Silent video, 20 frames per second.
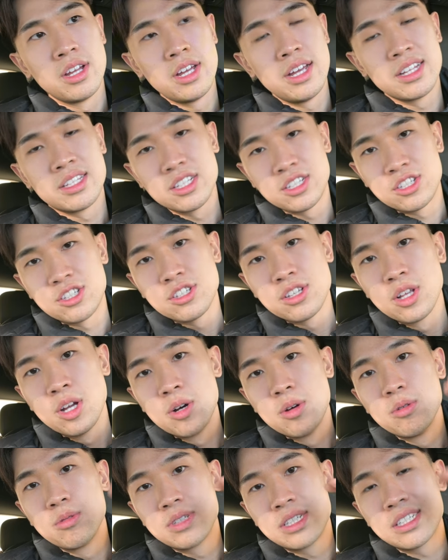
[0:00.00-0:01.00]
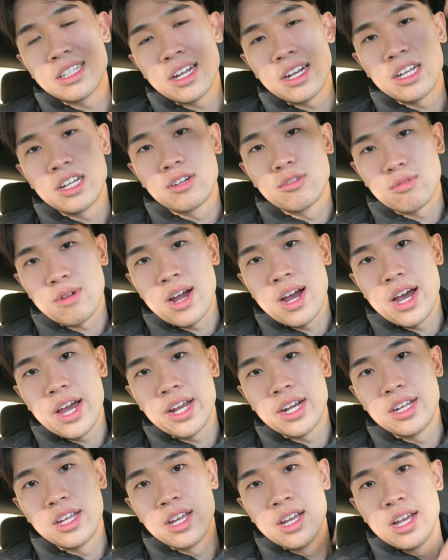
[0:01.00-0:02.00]
It's a slow, steady
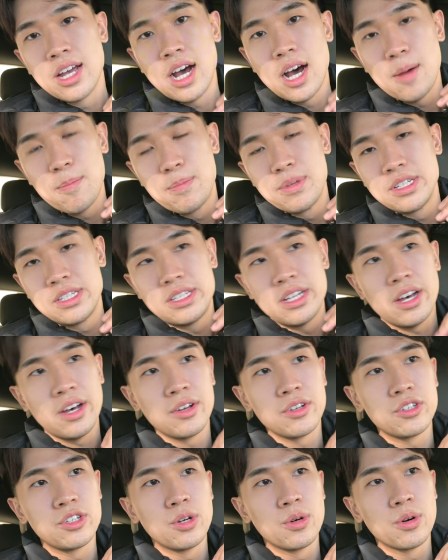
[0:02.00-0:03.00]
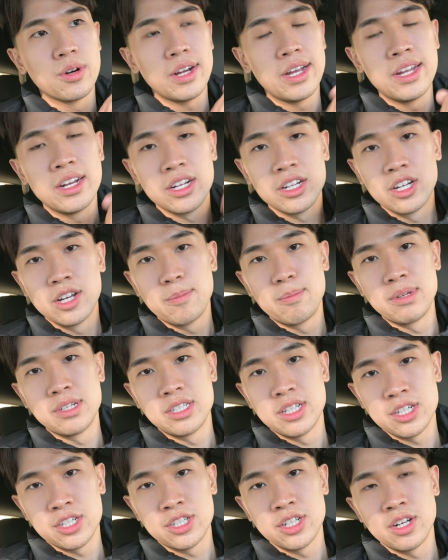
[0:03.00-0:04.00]
grind up until you're in a good
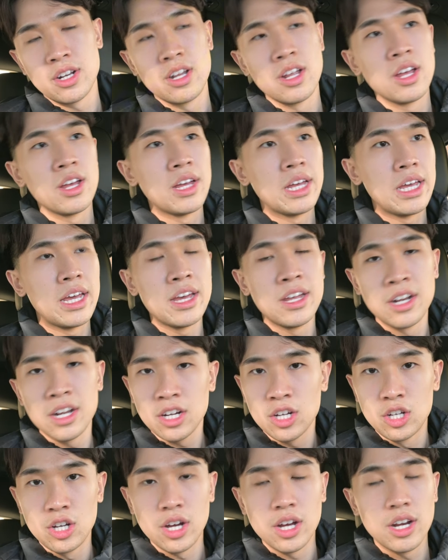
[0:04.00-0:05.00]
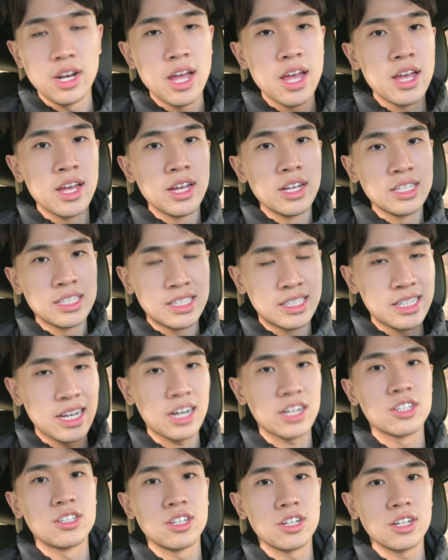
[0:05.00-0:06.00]
position, in a good
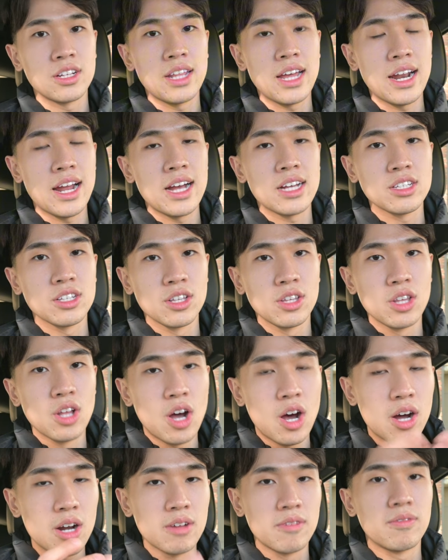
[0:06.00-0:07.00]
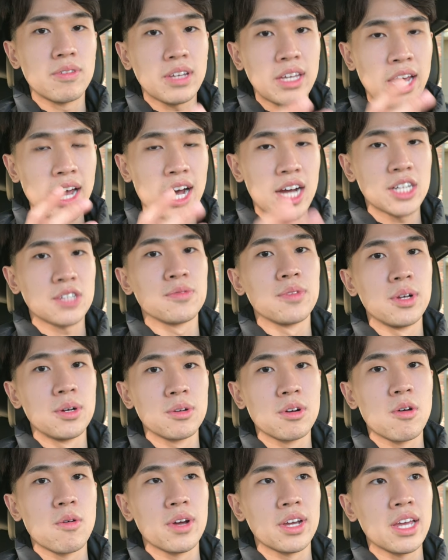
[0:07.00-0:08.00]
sector that has a lot of cash flow
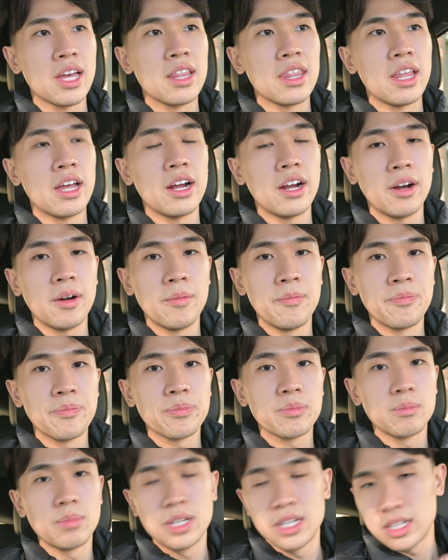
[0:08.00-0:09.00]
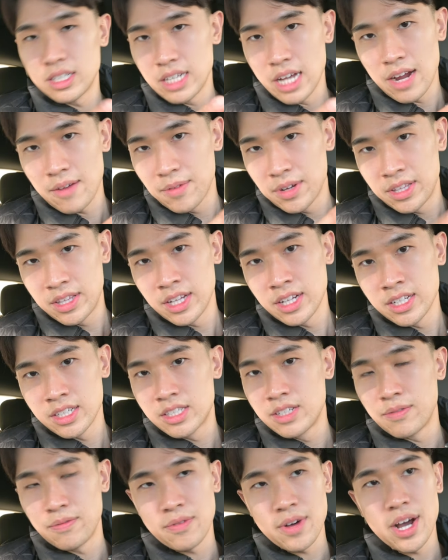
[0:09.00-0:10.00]
going in there, because everything
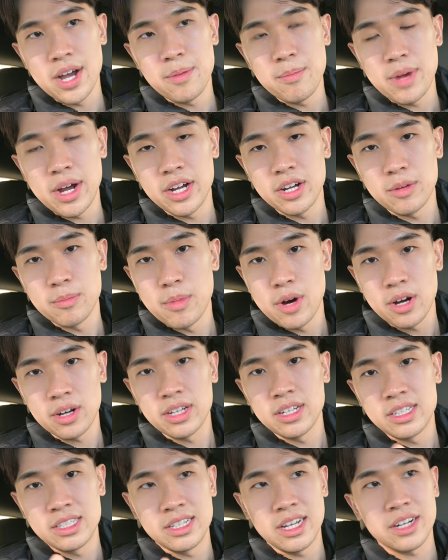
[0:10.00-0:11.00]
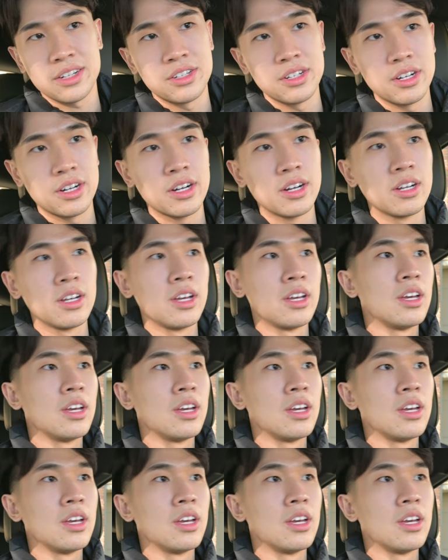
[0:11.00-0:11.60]
is defined by your market sector.